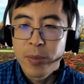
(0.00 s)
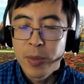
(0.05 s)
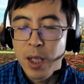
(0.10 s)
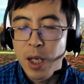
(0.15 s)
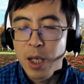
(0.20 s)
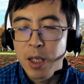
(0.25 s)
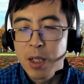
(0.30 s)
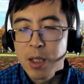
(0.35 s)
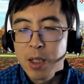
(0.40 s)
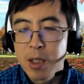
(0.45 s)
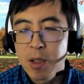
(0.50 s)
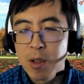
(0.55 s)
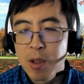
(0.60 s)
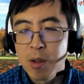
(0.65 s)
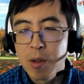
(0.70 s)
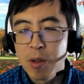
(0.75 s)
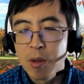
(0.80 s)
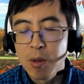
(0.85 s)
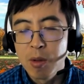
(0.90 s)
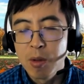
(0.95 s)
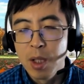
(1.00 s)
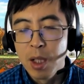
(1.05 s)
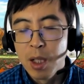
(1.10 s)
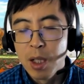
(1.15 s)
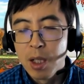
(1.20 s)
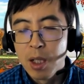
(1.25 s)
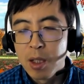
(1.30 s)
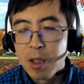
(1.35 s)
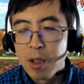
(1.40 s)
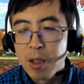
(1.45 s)
that is you
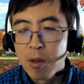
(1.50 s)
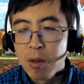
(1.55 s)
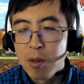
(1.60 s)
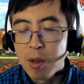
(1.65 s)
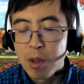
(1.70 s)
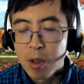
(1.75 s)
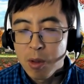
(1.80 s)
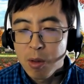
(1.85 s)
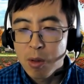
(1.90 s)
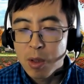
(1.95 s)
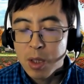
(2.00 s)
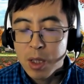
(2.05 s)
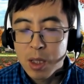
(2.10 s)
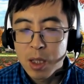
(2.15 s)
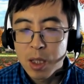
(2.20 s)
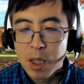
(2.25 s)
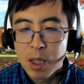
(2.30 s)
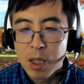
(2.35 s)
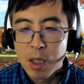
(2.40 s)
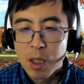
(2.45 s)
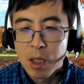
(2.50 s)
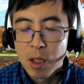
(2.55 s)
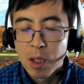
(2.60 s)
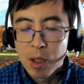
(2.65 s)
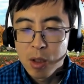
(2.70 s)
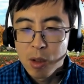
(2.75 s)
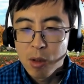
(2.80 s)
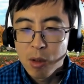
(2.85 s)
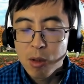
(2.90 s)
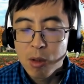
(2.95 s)
use the
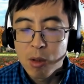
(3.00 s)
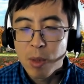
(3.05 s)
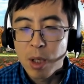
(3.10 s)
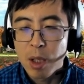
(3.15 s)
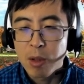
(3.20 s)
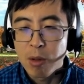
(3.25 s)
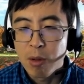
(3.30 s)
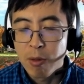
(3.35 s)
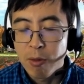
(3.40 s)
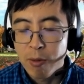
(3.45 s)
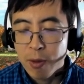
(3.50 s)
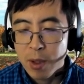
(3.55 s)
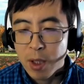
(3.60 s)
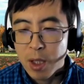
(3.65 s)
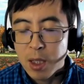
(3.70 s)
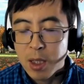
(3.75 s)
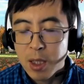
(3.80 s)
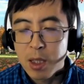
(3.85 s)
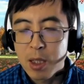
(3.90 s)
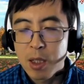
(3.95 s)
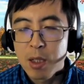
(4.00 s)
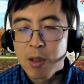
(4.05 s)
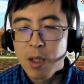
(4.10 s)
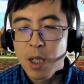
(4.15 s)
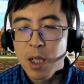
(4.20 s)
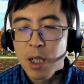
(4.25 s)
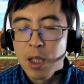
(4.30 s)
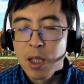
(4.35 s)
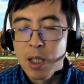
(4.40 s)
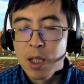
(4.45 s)
YOLO model first,
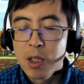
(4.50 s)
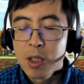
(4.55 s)
right,